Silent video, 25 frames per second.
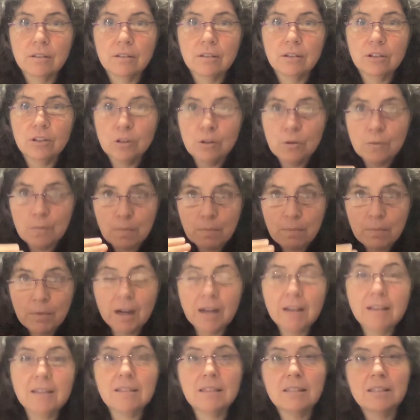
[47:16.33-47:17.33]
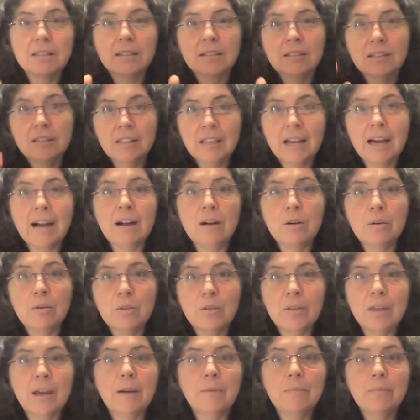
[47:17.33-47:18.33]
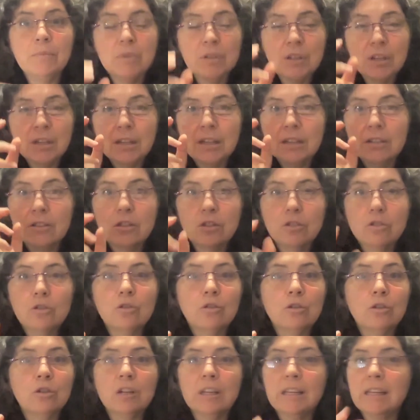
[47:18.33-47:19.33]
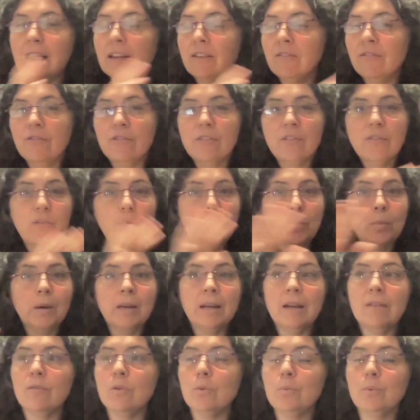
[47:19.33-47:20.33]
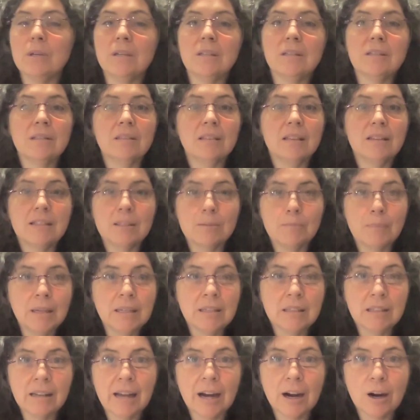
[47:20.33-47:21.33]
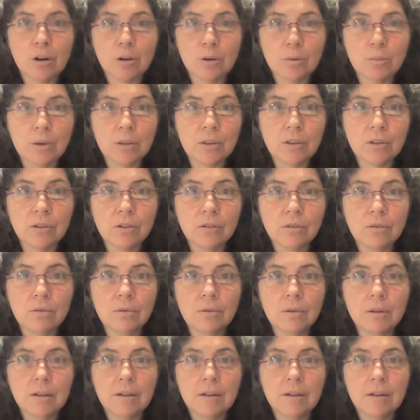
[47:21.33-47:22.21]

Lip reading: You must allow them to journey. And for whatever reason they spend an hour with you,